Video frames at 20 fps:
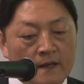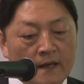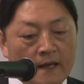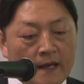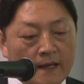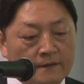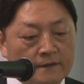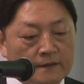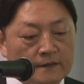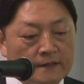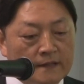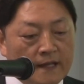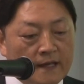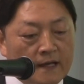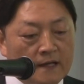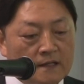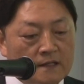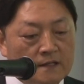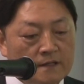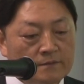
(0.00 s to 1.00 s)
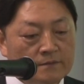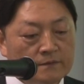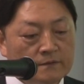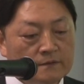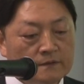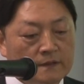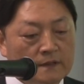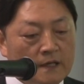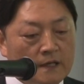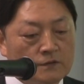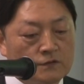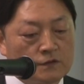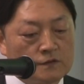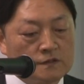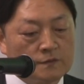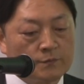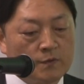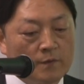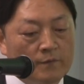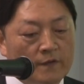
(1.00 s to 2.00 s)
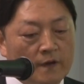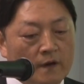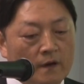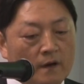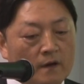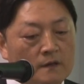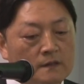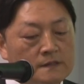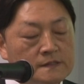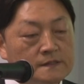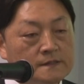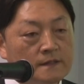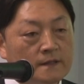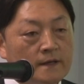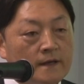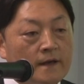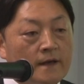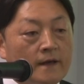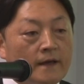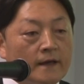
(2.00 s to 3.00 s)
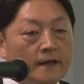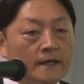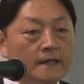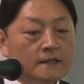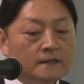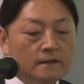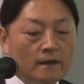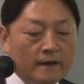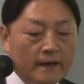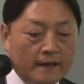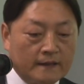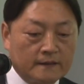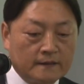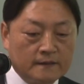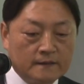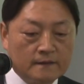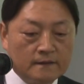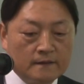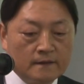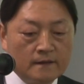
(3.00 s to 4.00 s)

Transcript: and the negative electrons from the earth interact